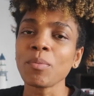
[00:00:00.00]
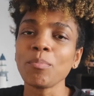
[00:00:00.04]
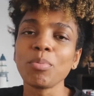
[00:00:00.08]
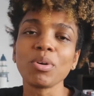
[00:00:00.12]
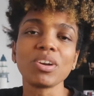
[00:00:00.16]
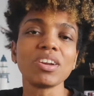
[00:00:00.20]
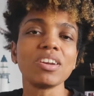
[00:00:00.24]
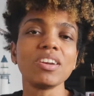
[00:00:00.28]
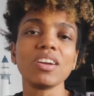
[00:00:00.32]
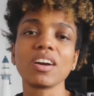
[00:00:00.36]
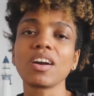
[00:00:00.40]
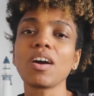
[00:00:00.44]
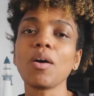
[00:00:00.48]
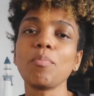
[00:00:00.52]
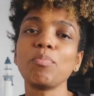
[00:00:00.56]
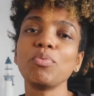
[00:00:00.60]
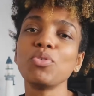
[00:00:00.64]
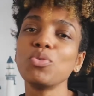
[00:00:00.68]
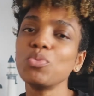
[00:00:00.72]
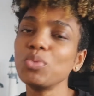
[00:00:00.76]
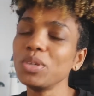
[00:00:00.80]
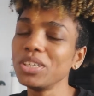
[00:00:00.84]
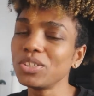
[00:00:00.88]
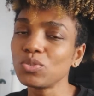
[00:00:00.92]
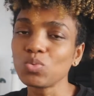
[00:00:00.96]
but in a
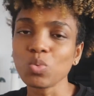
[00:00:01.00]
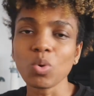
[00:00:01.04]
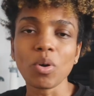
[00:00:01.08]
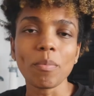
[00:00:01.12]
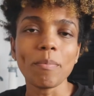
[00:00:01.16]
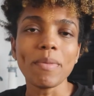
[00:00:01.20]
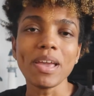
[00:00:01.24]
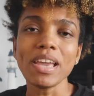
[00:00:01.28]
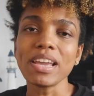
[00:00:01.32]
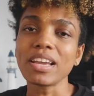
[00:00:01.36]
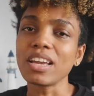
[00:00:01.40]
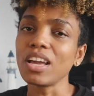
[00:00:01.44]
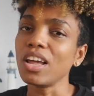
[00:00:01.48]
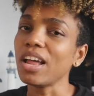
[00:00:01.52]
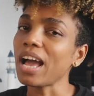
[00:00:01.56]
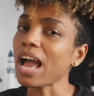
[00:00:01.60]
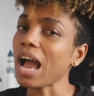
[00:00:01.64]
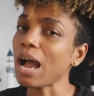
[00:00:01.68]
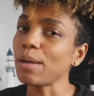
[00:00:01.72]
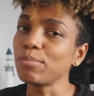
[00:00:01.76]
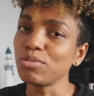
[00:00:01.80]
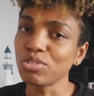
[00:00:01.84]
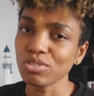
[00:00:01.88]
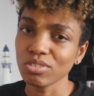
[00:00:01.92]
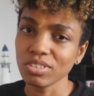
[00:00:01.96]
couple weeks will make
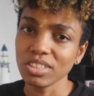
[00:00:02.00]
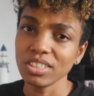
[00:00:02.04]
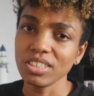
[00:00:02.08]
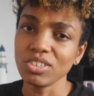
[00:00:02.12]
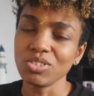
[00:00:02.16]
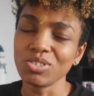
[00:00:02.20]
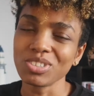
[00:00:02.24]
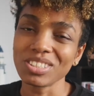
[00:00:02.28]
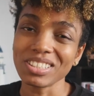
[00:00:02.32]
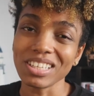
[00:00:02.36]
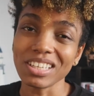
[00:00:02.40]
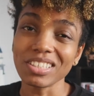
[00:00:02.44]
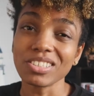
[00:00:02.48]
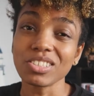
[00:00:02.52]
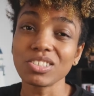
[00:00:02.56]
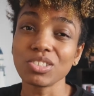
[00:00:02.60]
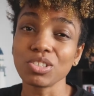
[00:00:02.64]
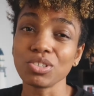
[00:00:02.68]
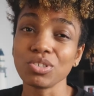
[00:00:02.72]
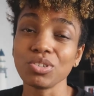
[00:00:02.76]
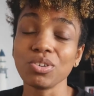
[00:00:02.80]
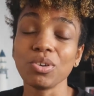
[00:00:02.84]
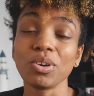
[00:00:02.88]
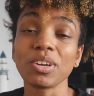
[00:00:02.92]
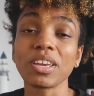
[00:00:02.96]
absolutely no sense
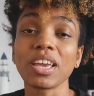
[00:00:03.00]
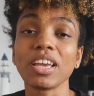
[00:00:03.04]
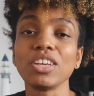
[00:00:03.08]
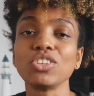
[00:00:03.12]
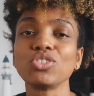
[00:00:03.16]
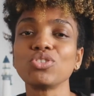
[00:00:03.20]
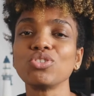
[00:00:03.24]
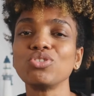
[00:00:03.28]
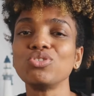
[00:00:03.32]
to you, okay?